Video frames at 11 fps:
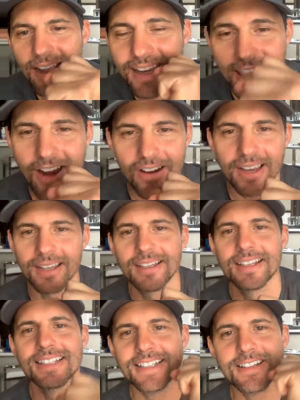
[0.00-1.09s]
Carrie,
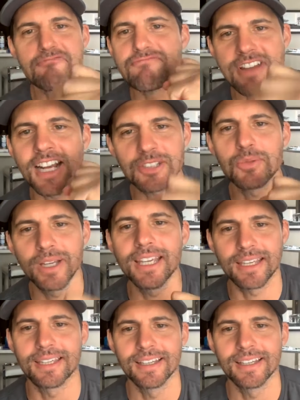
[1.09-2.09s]
next week,